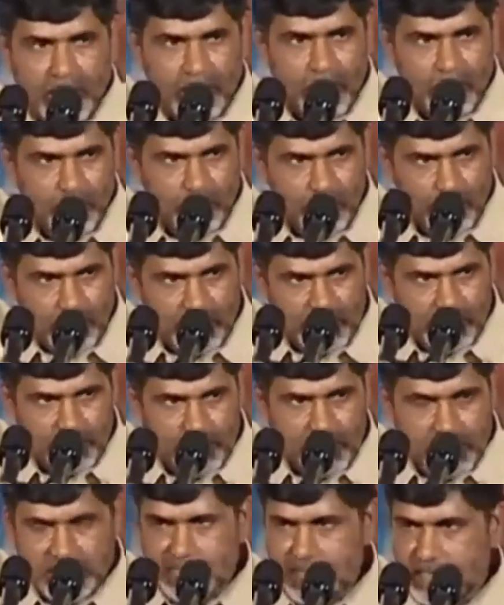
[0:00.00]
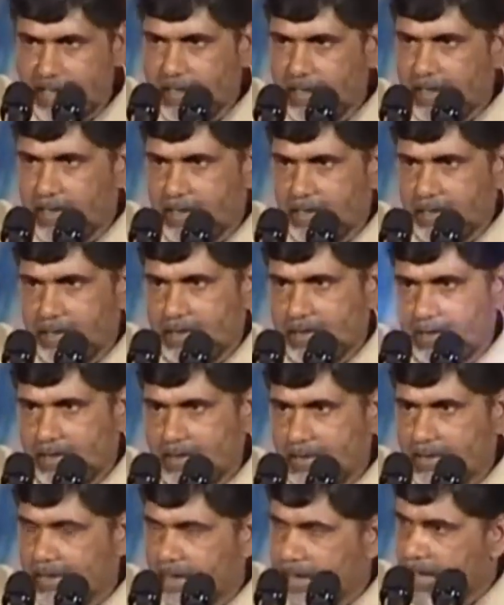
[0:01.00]
I wanted to express here,
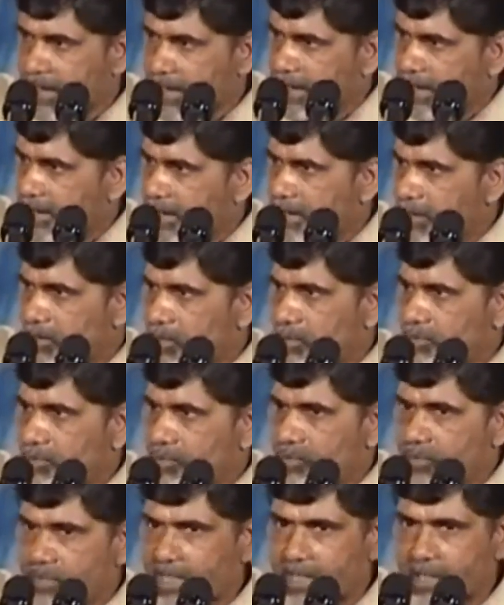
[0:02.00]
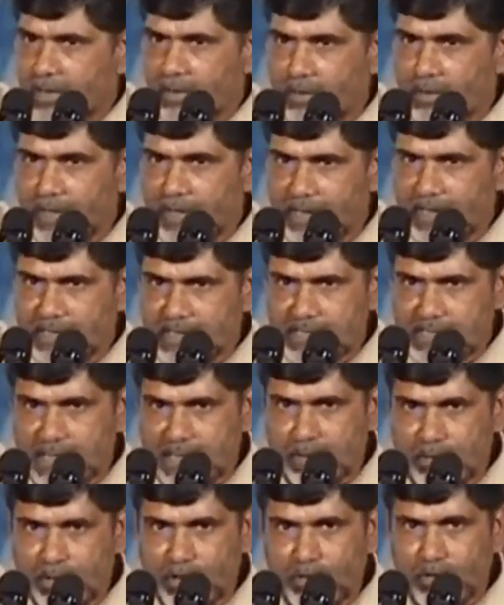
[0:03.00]
CII, they are doing
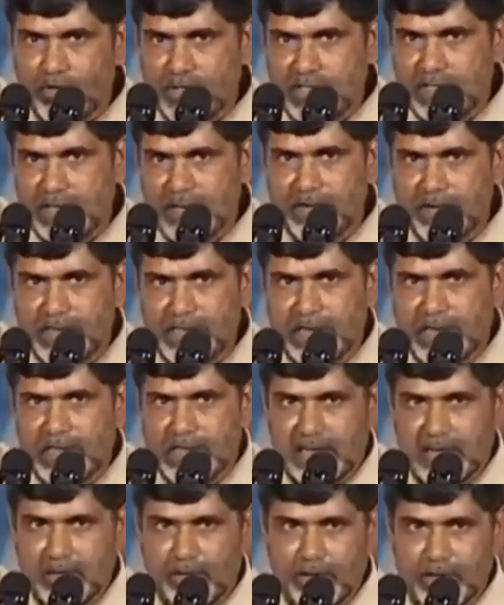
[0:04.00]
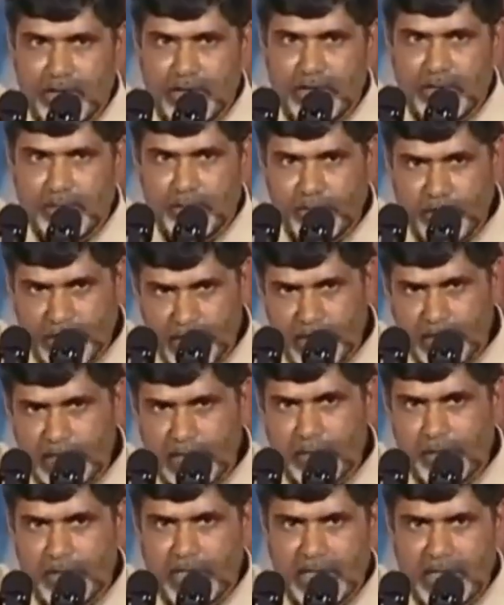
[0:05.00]
extremely good service in Hyderabad for
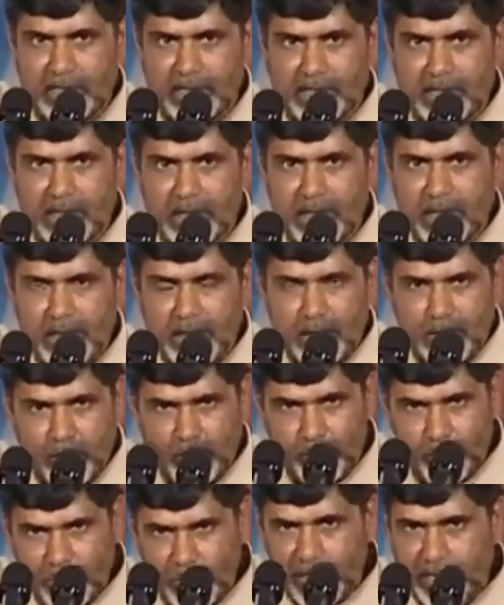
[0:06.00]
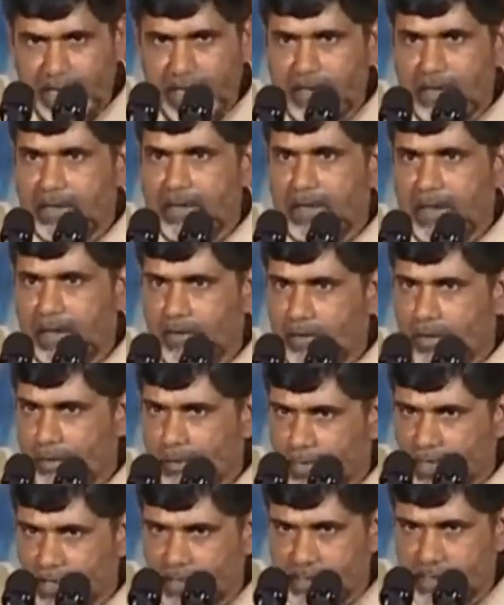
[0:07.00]
Andhra Pradesh by having
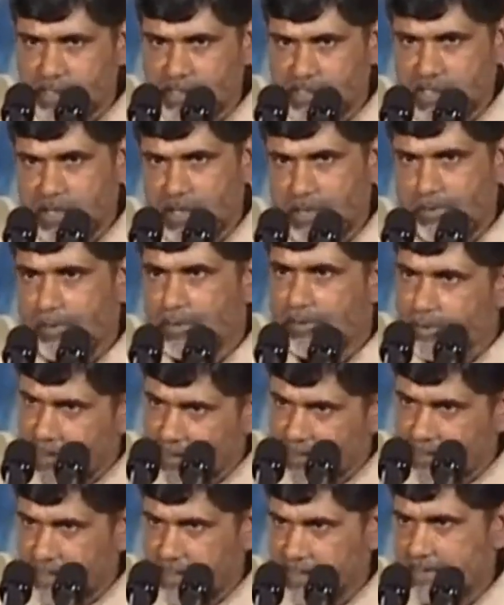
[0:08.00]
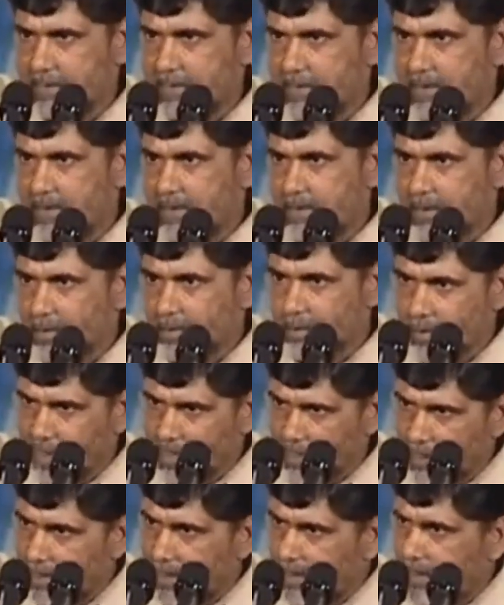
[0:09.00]
partnership with us.
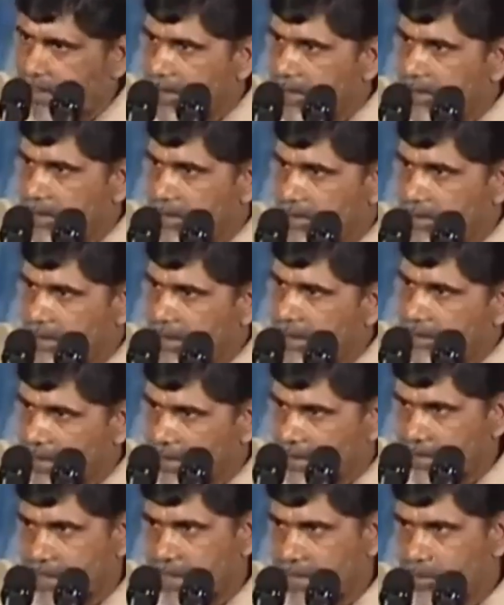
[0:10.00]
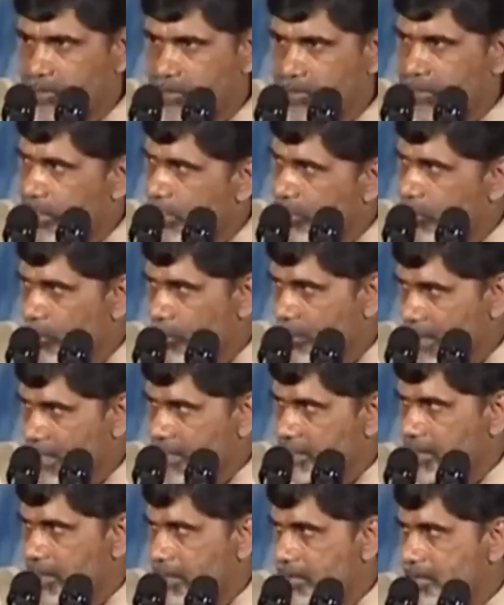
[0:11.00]
We're really thanking them in our
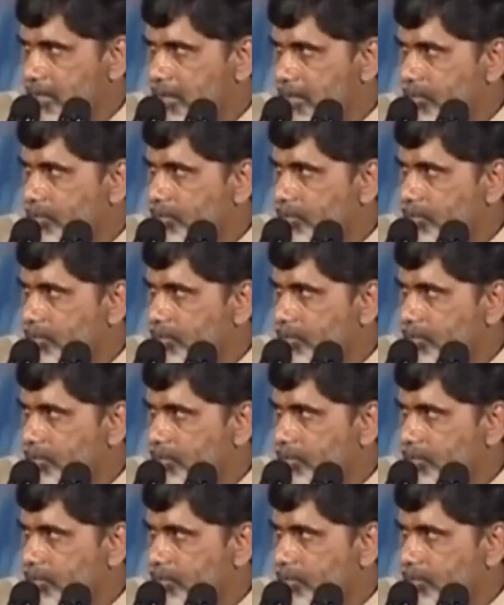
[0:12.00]
presence.